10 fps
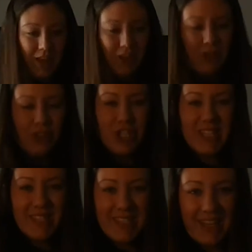You
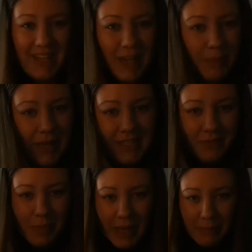just need a piece
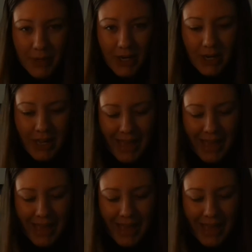of paper